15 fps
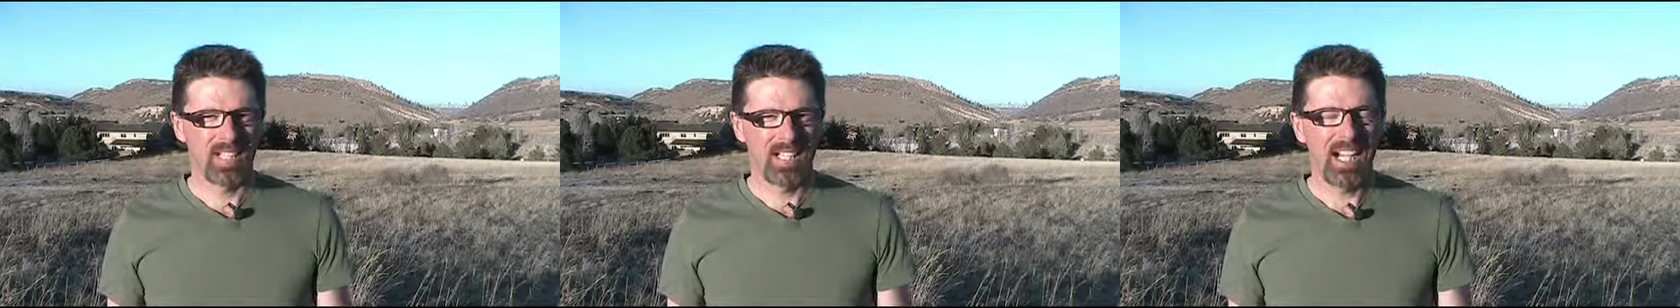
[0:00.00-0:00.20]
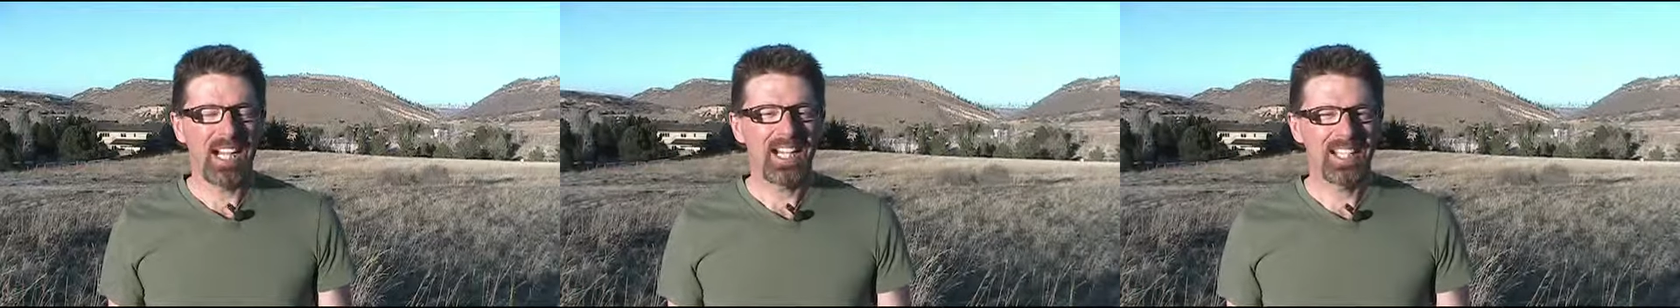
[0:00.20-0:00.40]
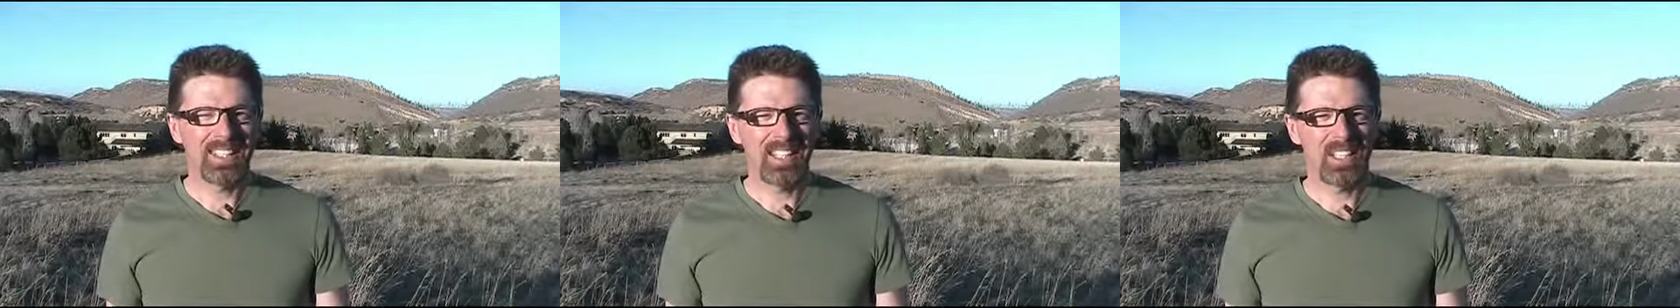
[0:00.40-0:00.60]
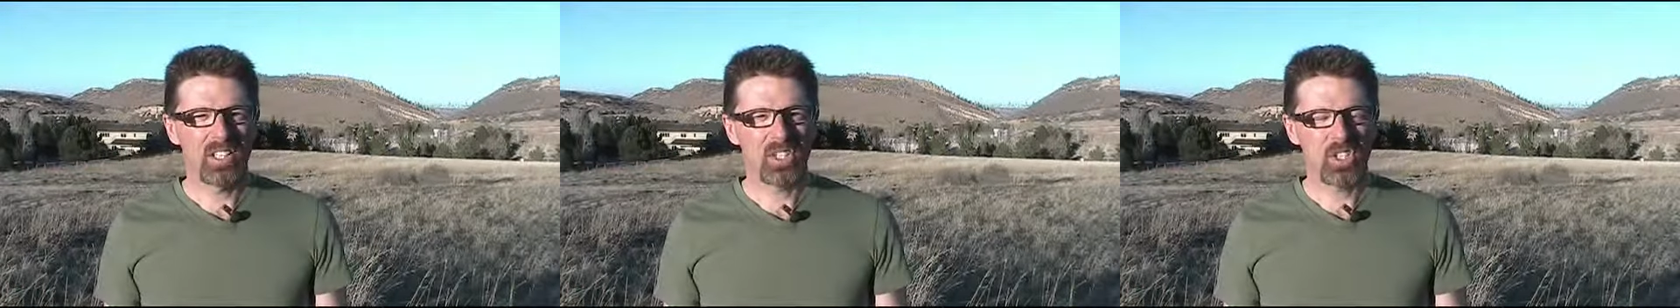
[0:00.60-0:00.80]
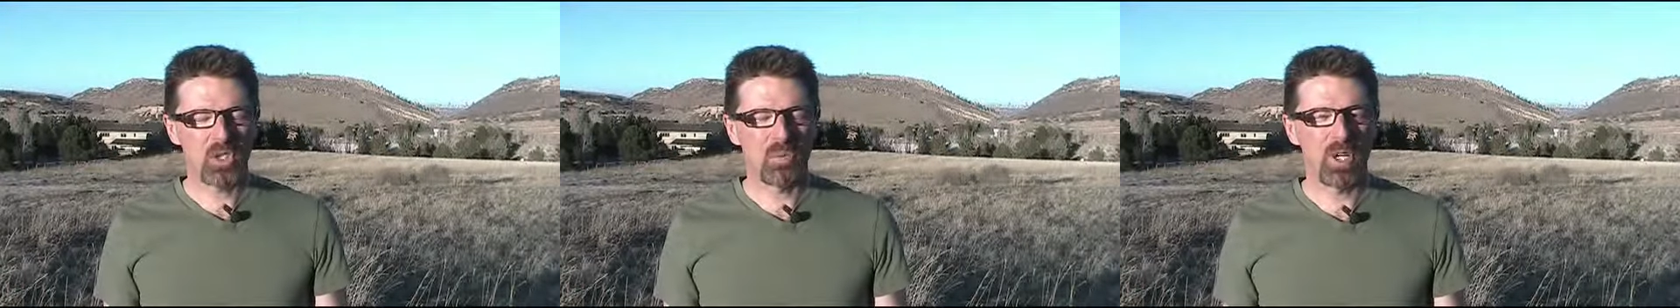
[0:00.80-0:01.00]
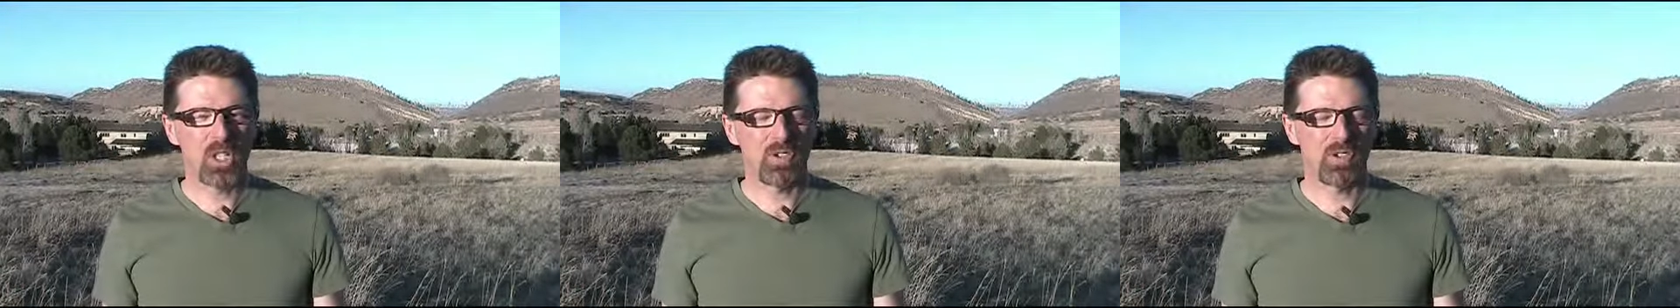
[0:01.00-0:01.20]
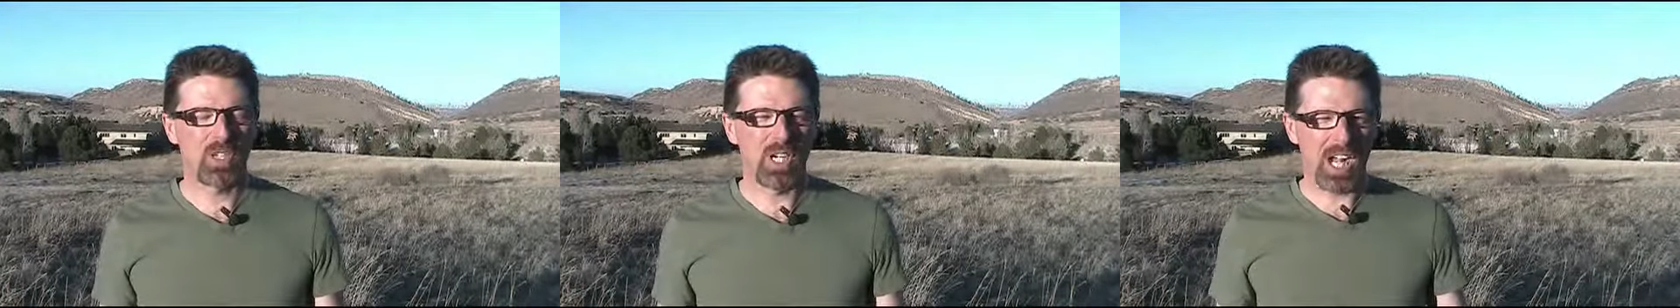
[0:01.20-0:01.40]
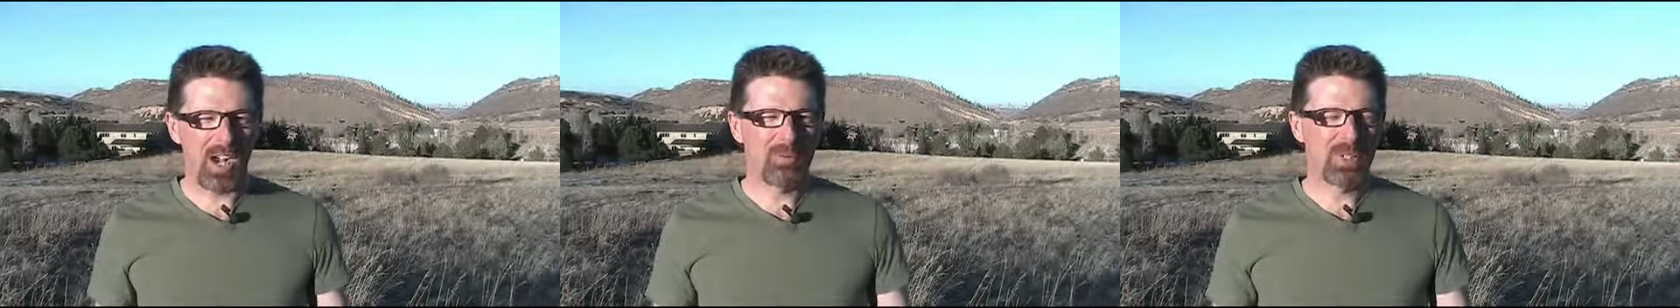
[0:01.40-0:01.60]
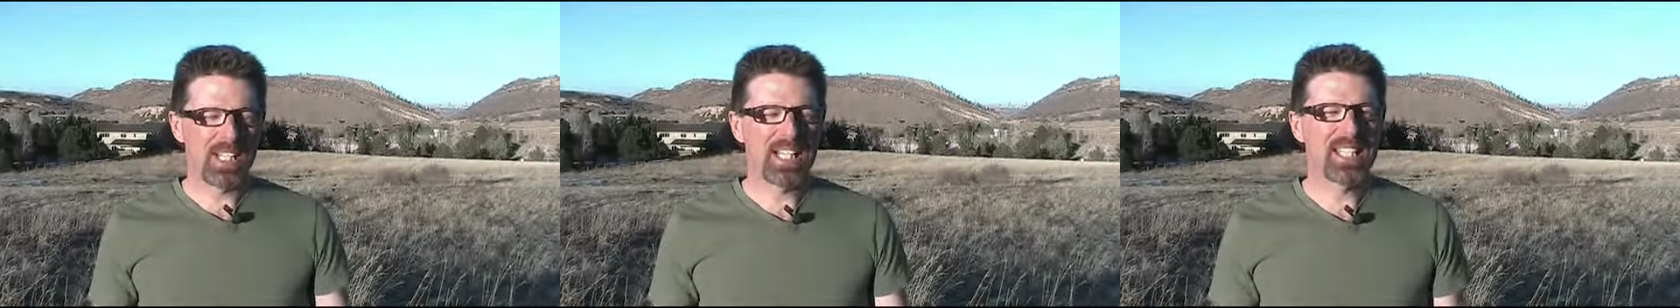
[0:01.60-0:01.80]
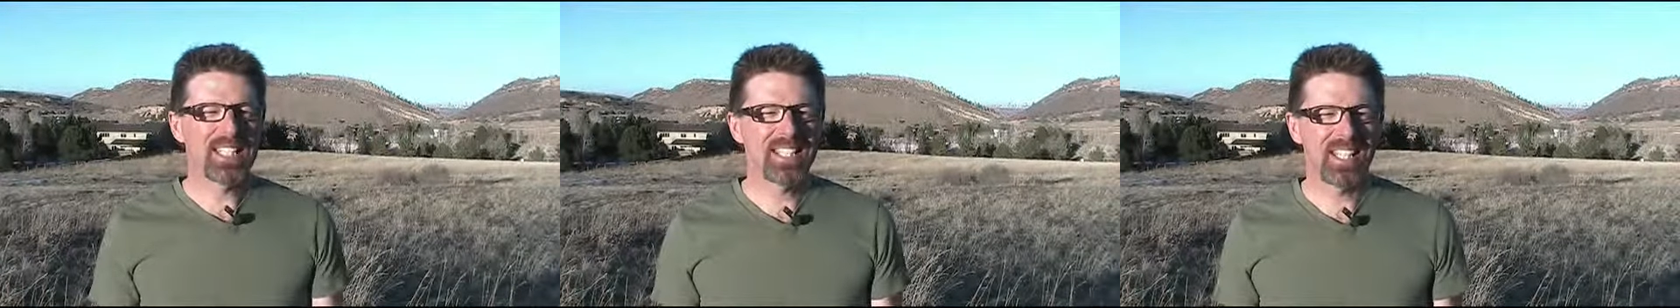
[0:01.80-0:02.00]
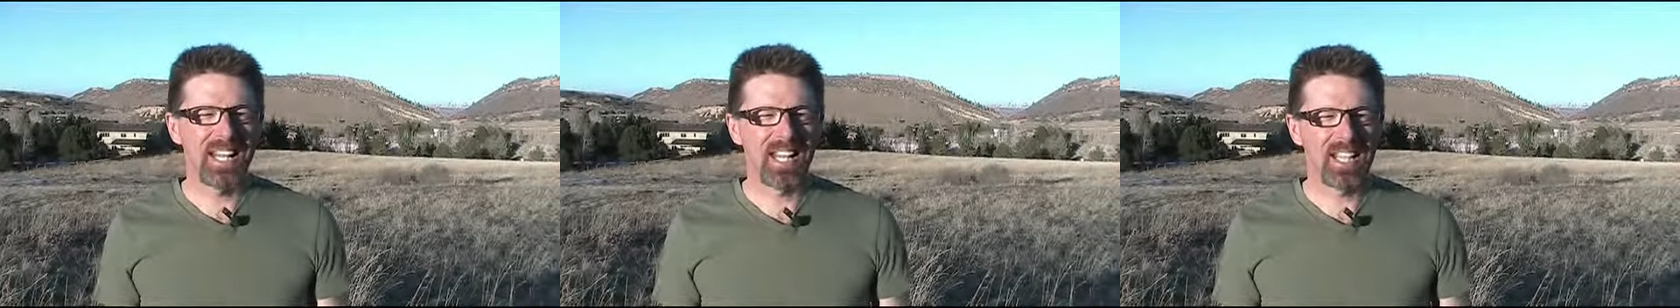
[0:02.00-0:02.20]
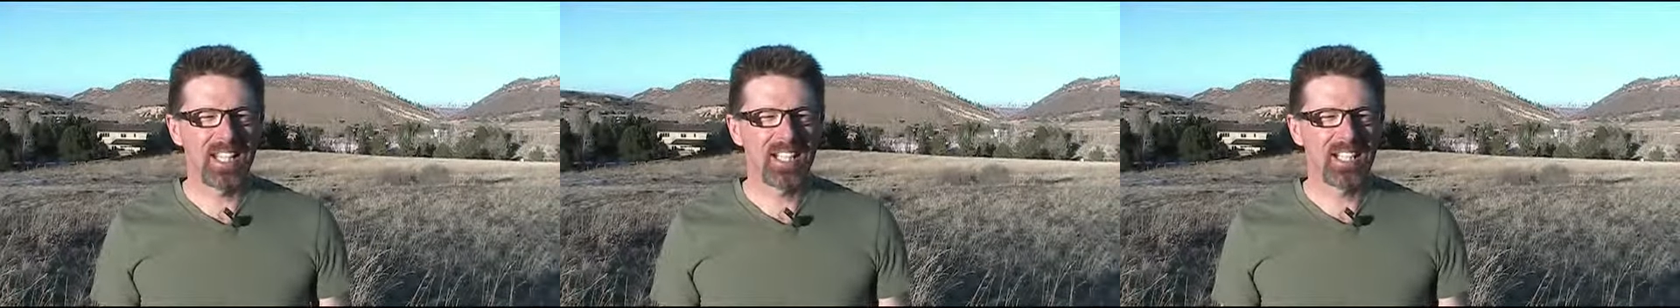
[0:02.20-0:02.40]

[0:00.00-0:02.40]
Hi, thank you so much for opting in today.